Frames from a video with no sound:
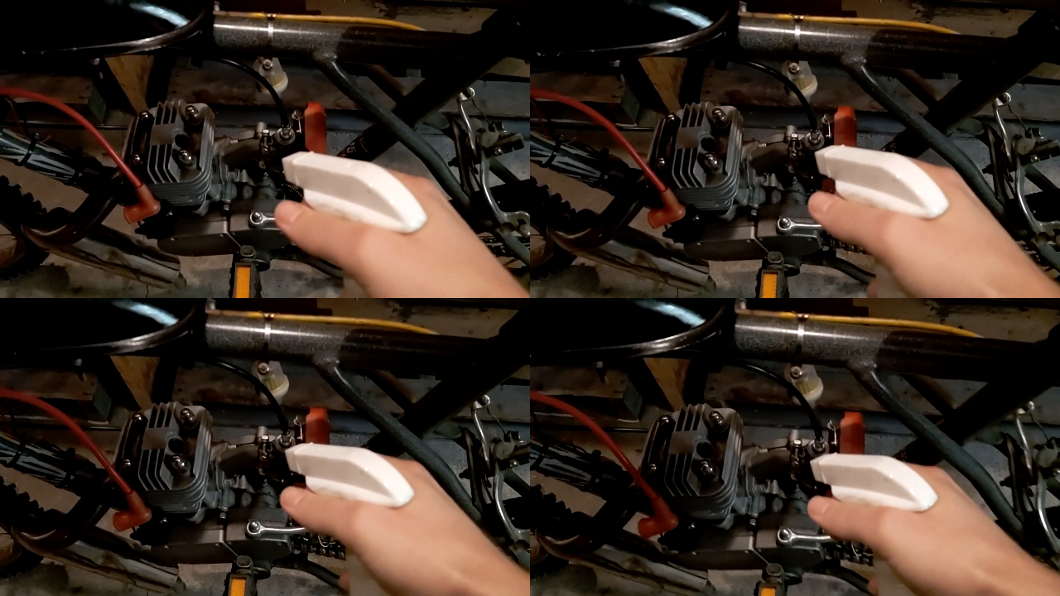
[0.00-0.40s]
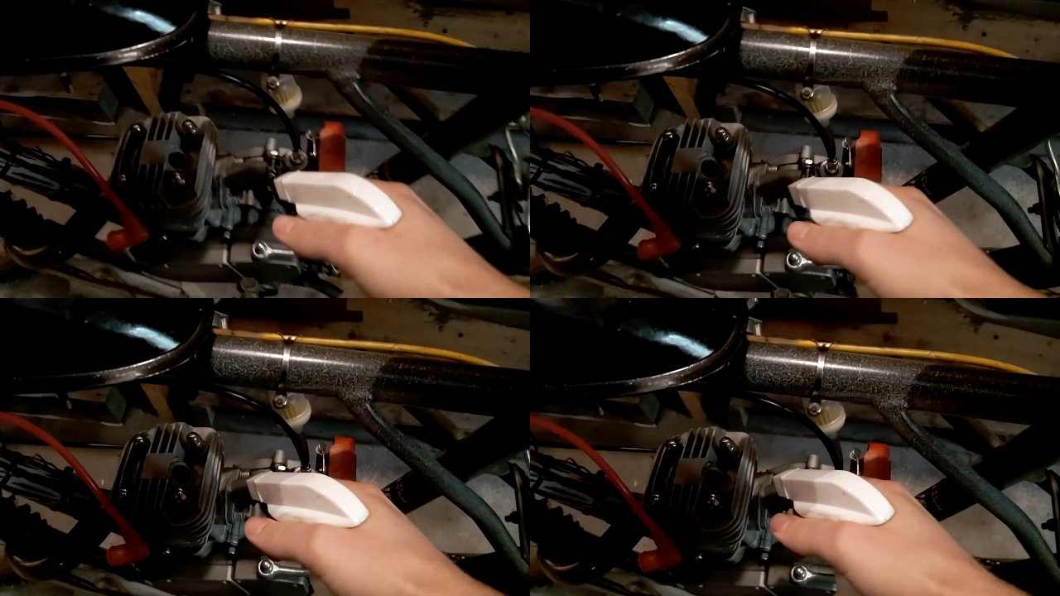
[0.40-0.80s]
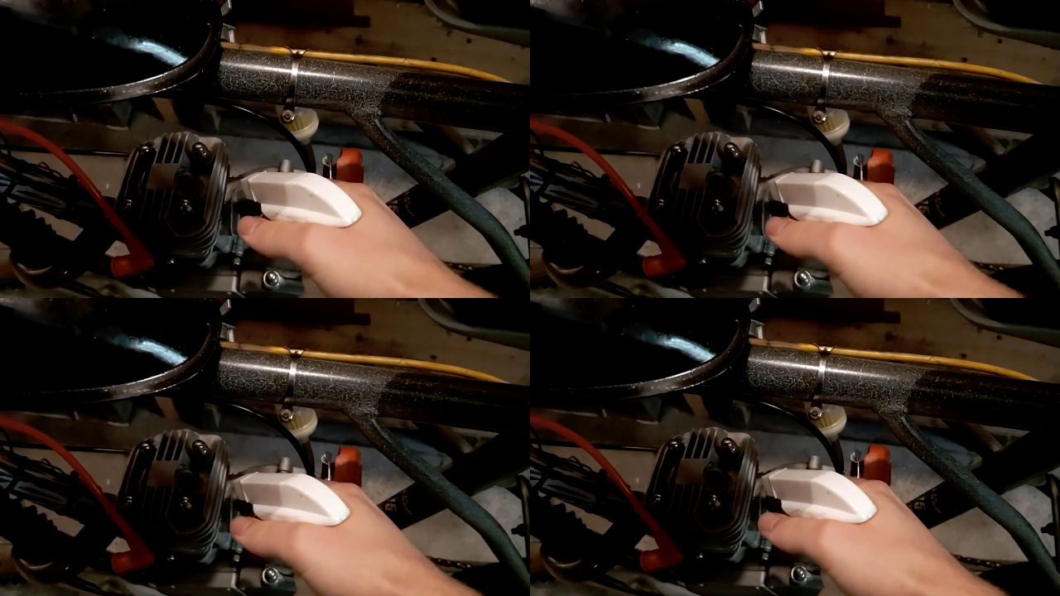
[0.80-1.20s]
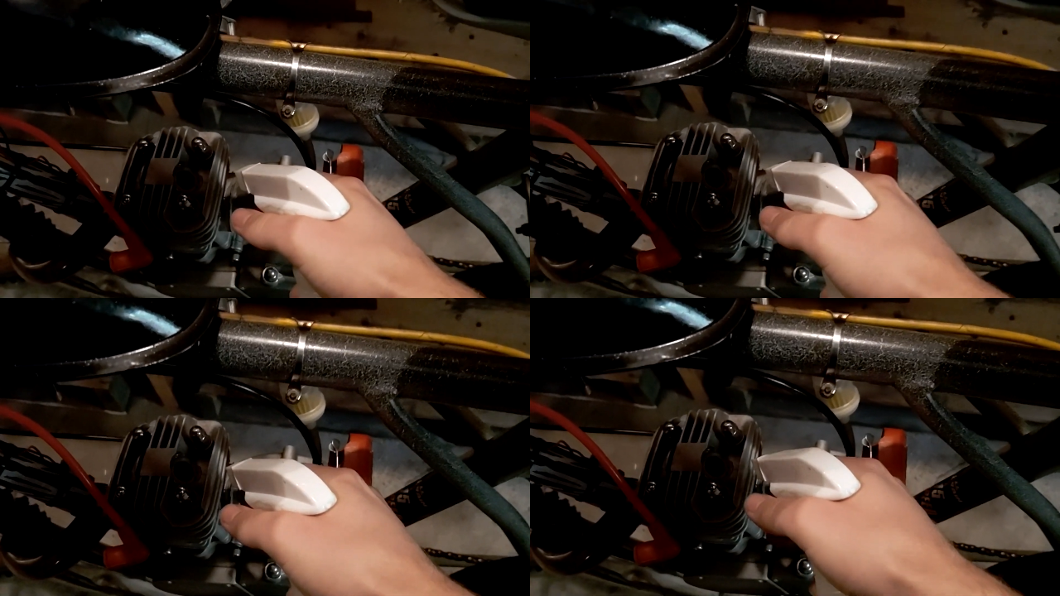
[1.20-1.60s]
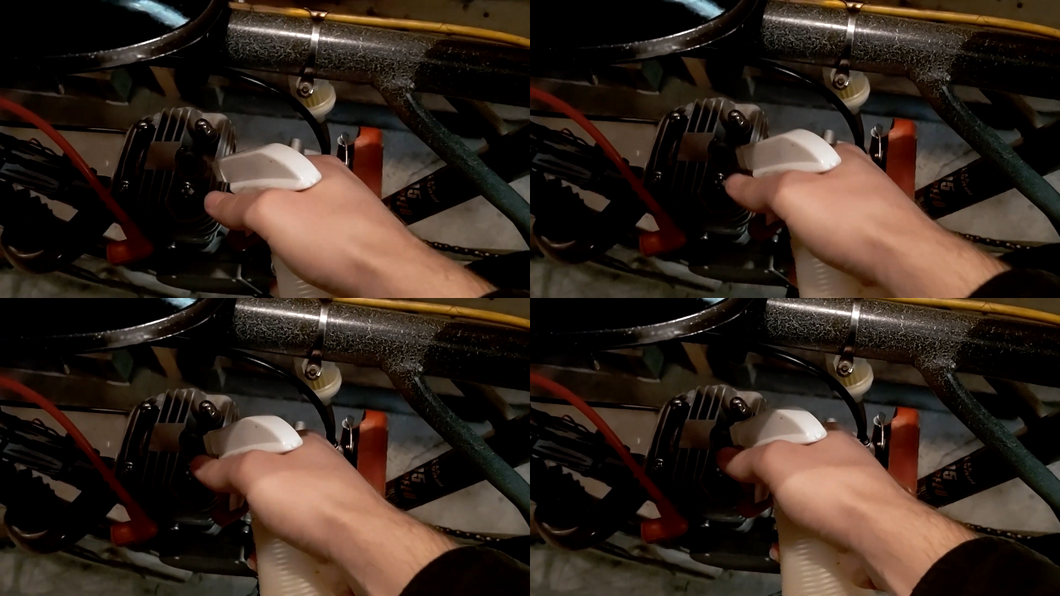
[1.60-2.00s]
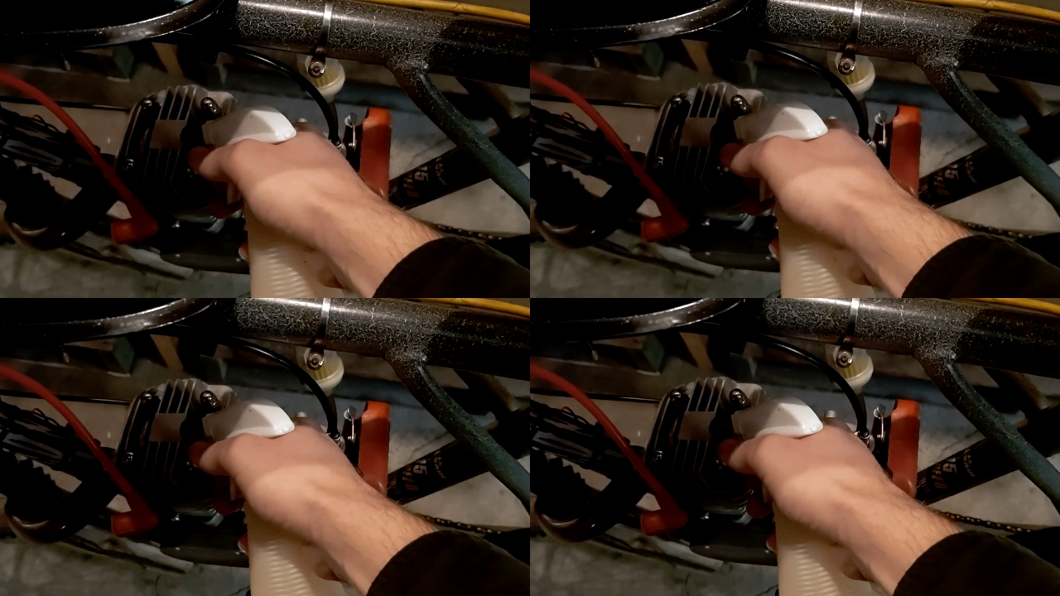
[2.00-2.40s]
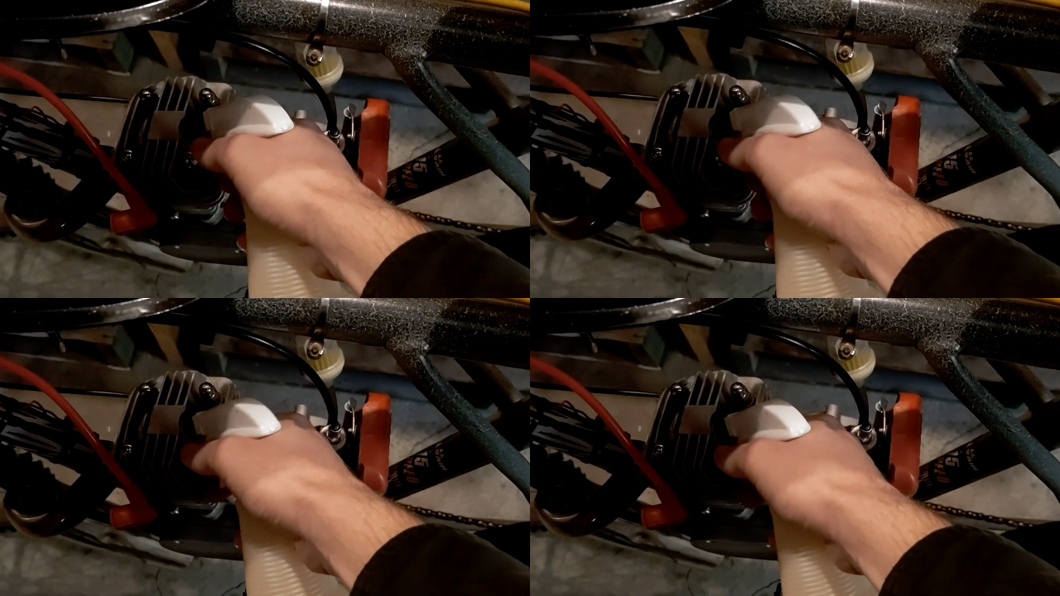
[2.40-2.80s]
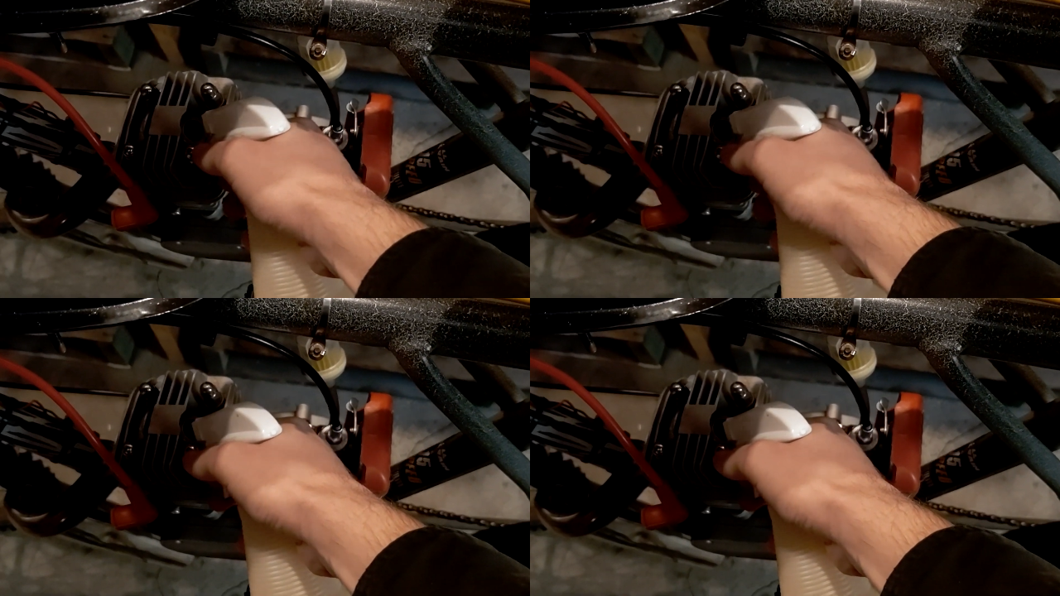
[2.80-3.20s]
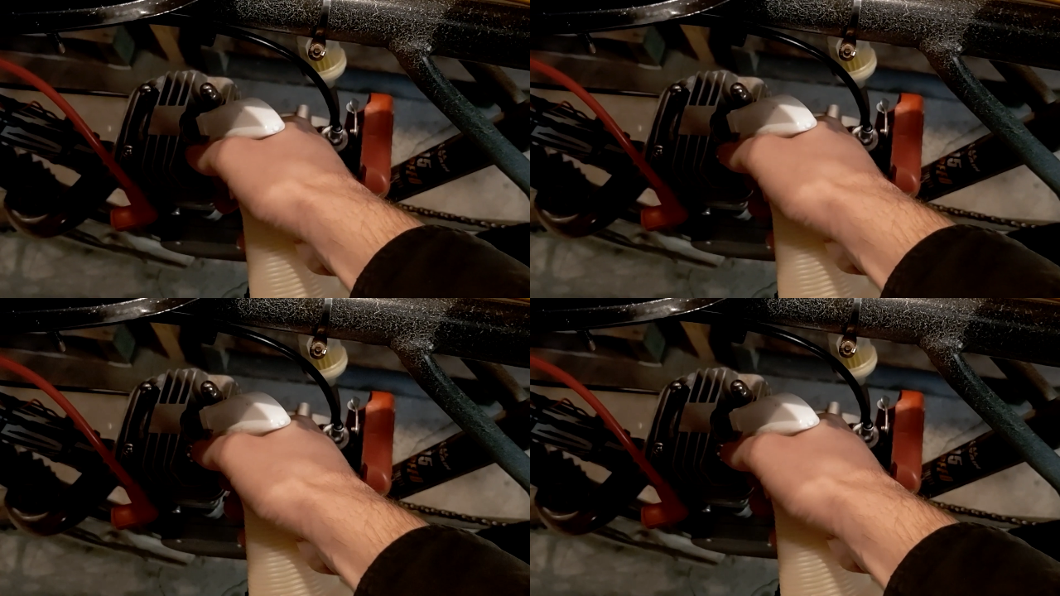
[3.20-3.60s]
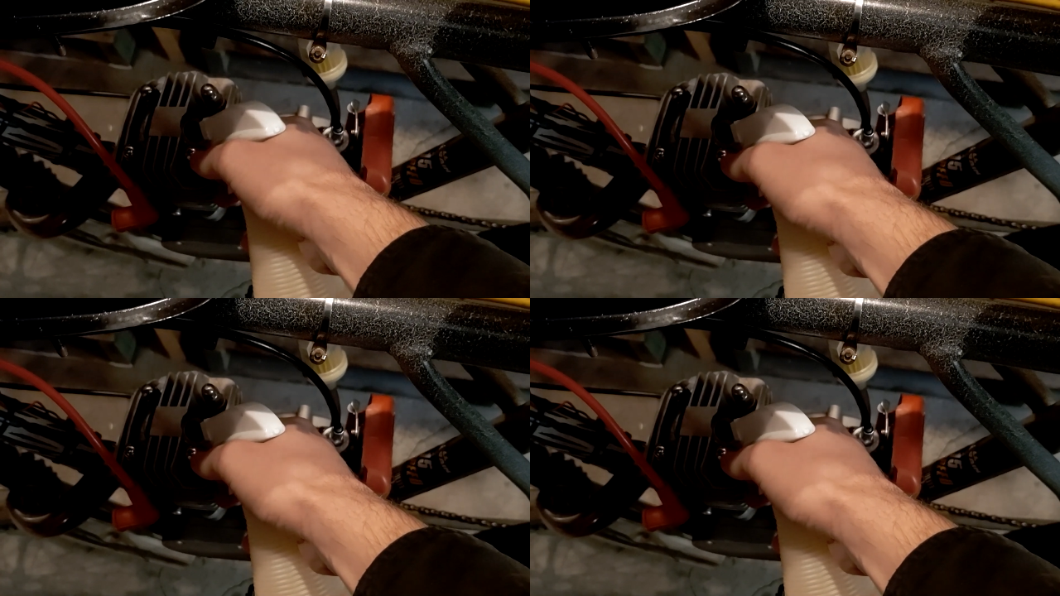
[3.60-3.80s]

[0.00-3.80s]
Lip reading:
Nobody's mouth can be seen.